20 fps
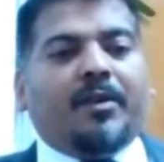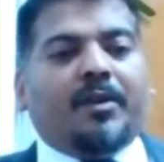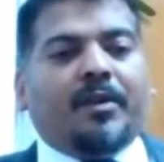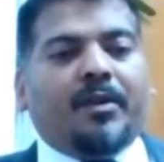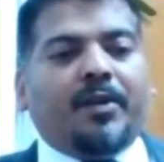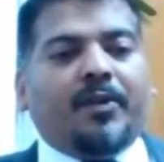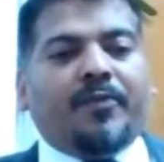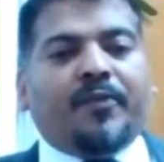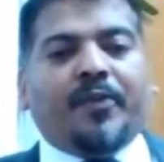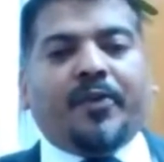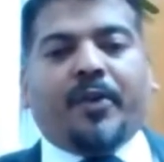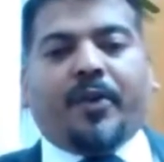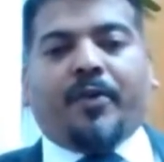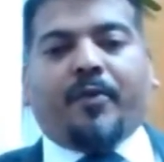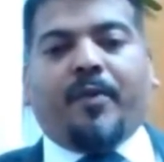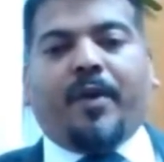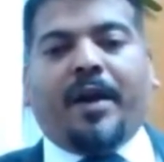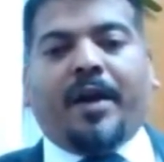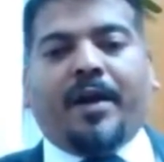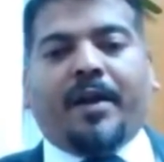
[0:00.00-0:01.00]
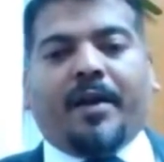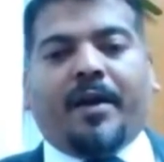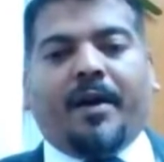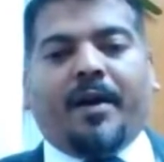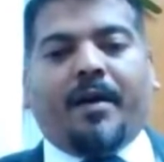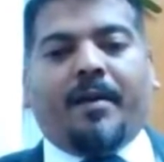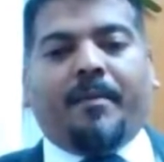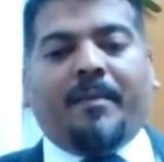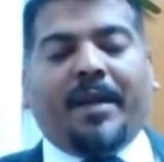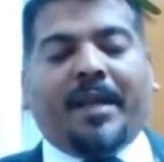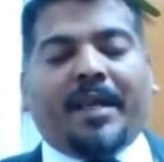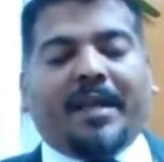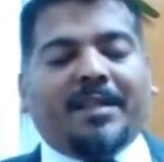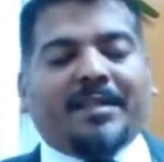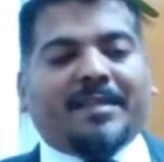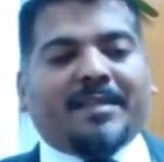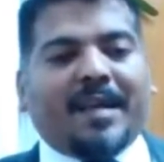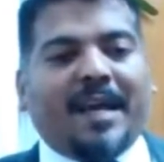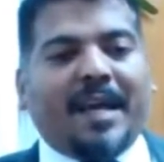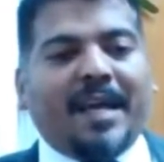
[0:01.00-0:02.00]
If you require medical
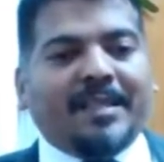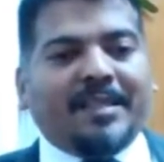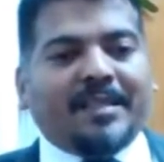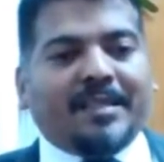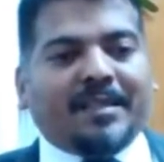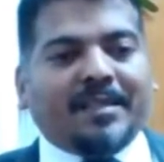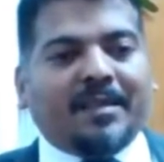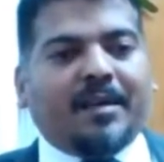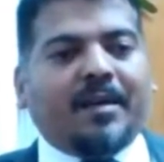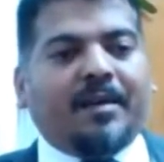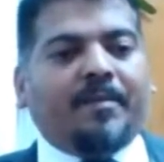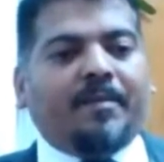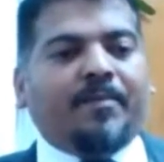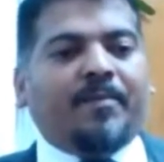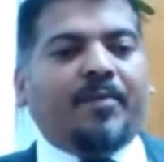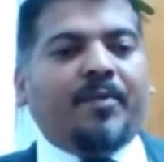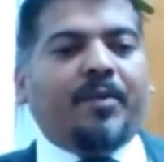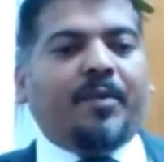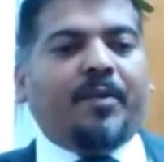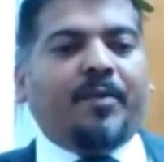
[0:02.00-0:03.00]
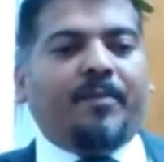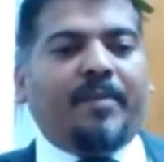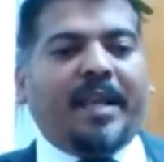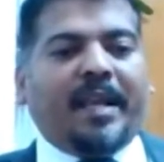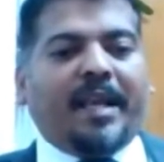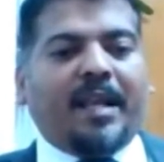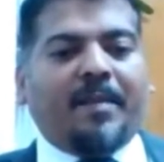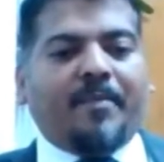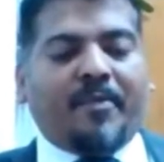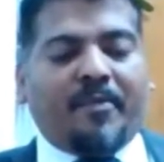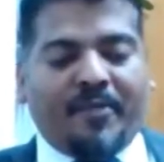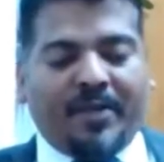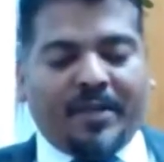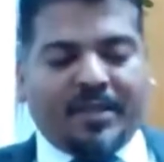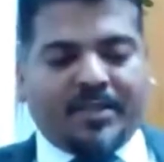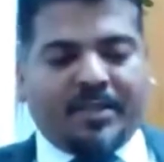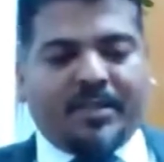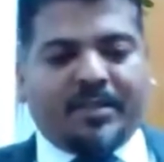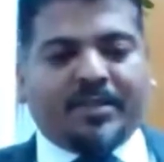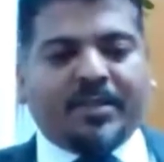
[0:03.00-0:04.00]
science, medical
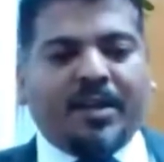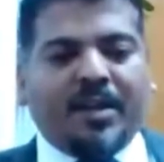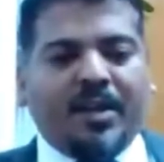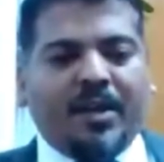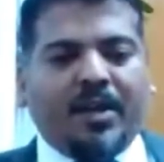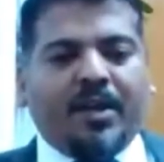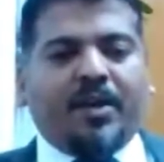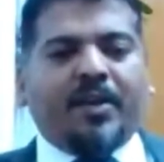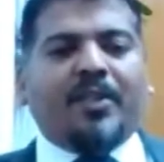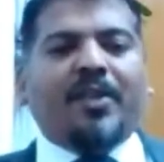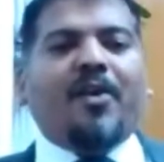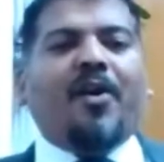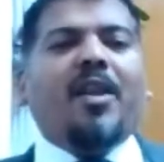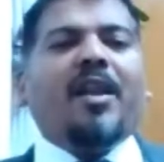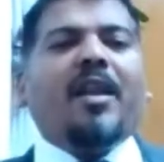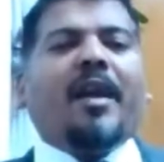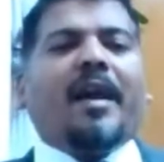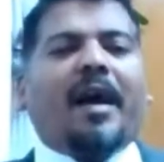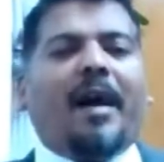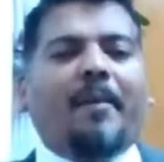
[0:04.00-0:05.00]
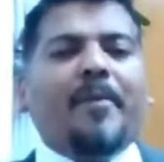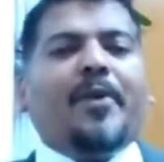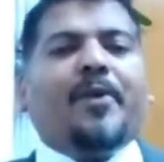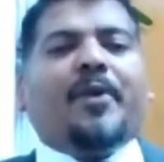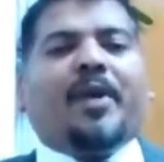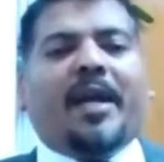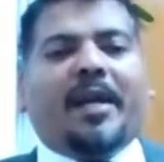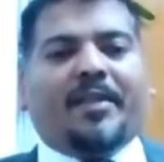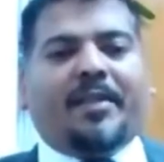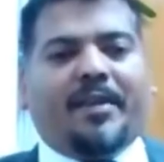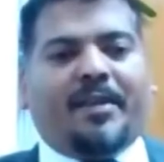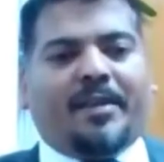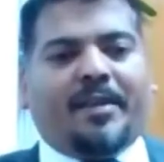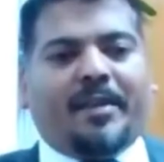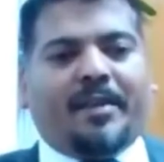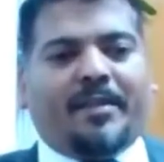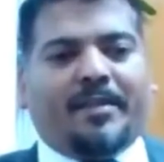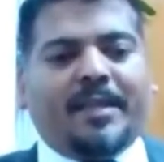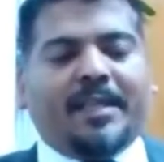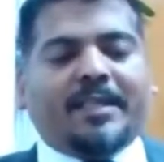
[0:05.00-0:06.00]
professionals, they all come together.
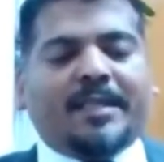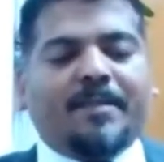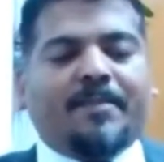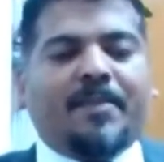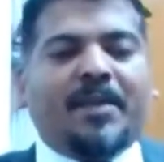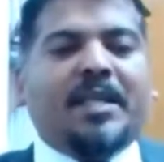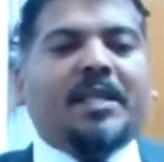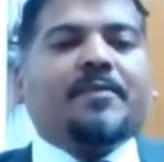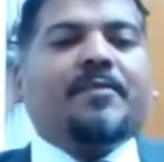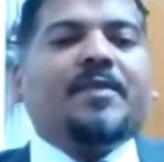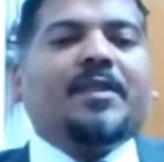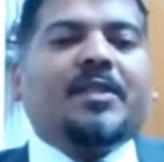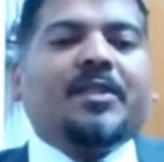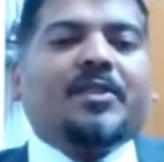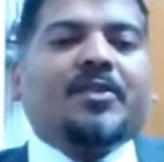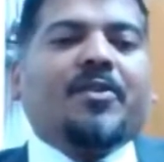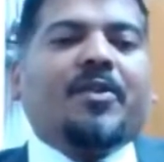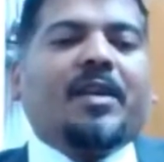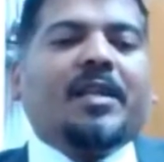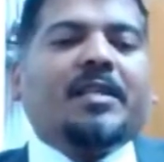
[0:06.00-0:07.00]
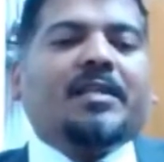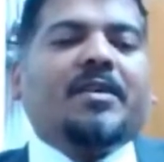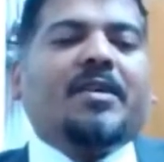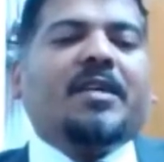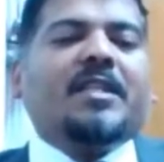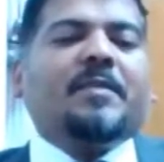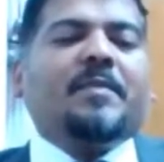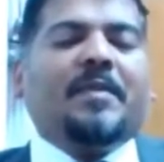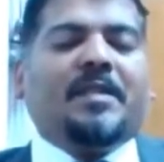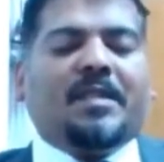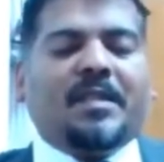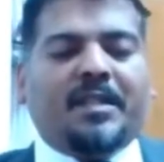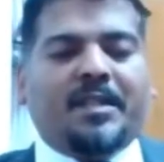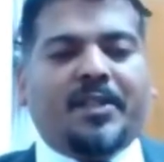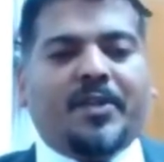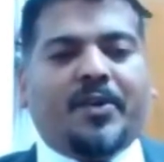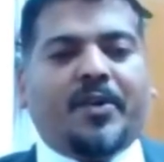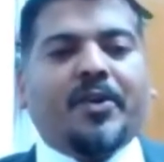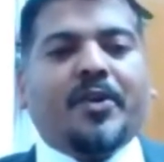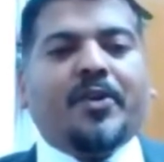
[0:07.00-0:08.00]
That's a place which is called as a hospital in
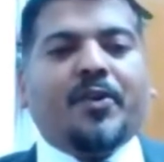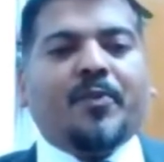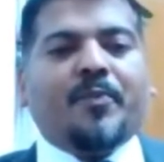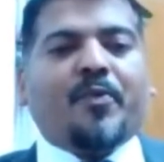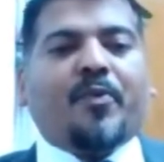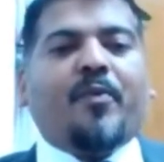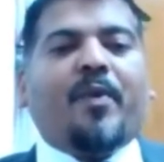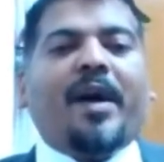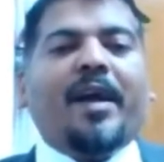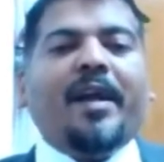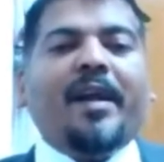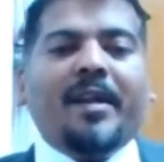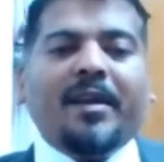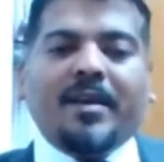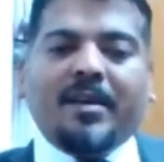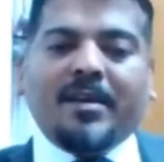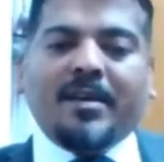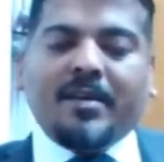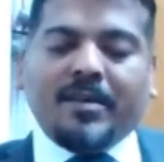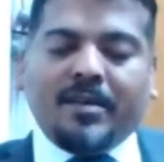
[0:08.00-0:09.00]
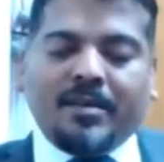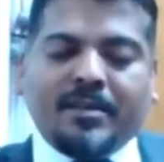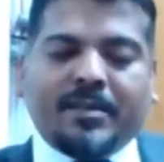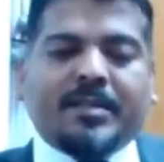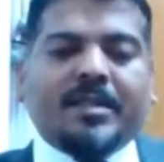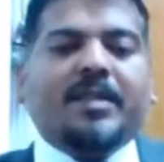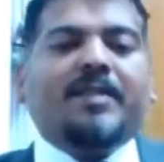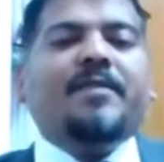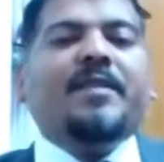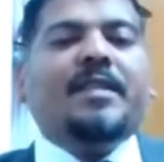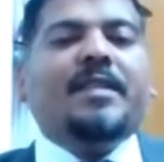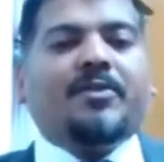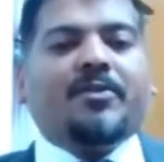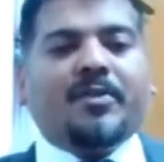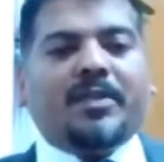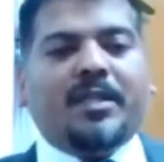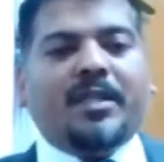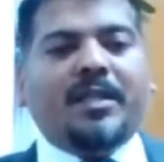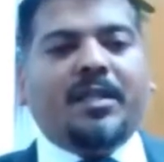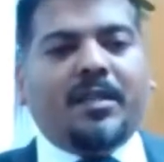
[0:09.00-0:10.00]
order to provide service to the
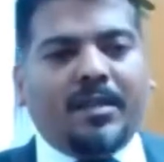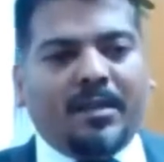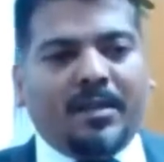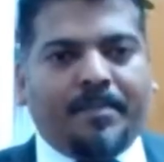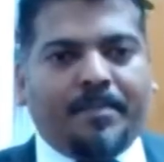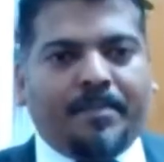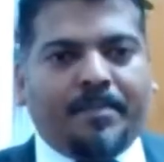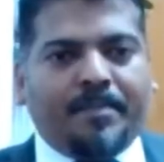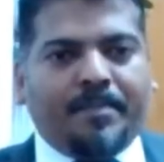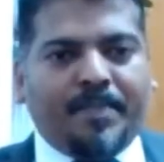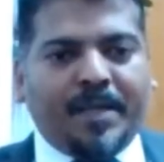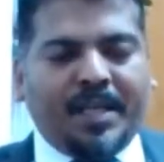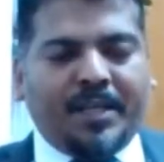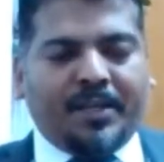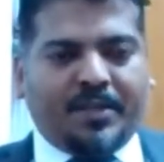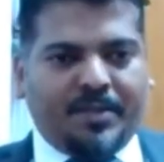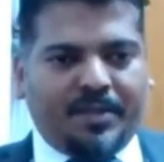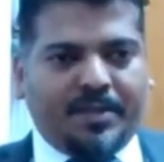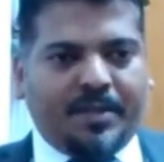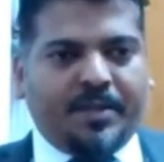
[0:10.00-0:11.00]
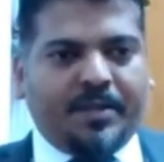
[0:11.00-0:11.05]
patient.